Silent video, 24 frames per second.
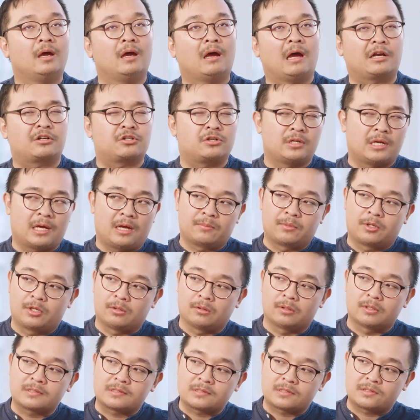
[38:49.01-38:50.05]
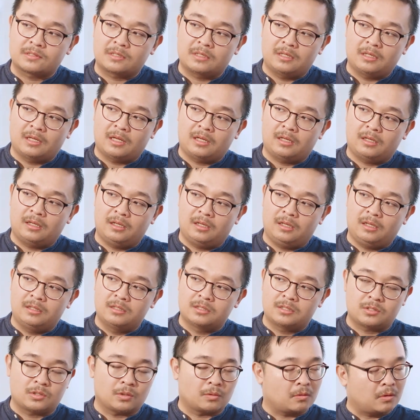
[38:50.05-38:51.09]
Actually, I'm curious, in
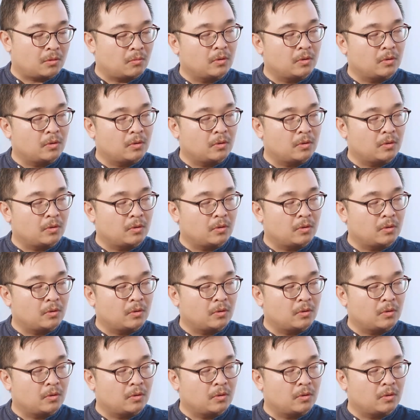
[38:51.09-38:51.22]
SOA,